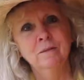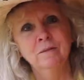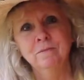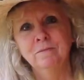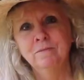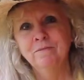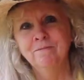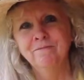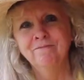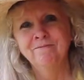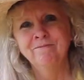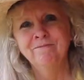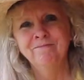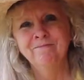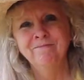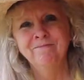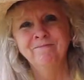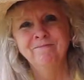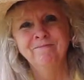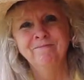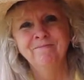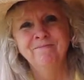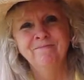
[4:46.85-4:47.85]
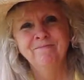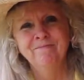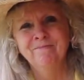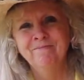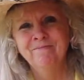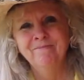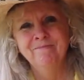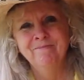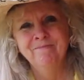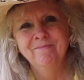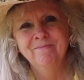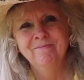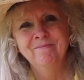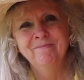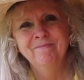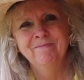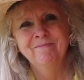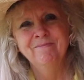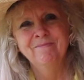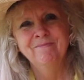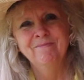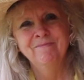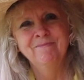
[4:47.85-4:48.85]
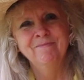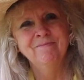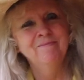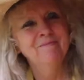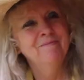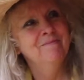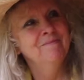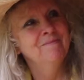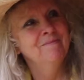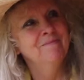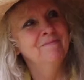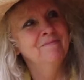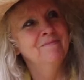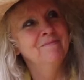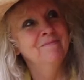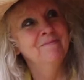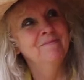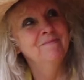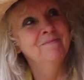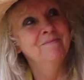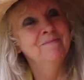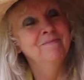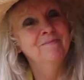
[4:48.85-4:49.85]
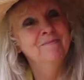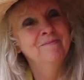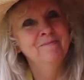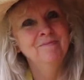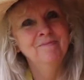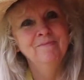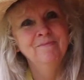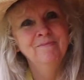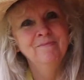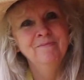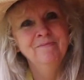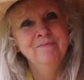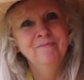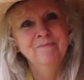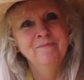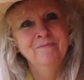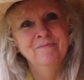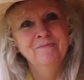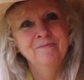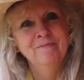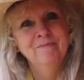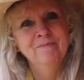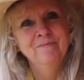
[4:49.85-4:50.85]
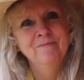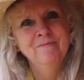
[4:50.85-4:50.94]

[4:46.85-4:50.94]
No words are spoken by the person on screen.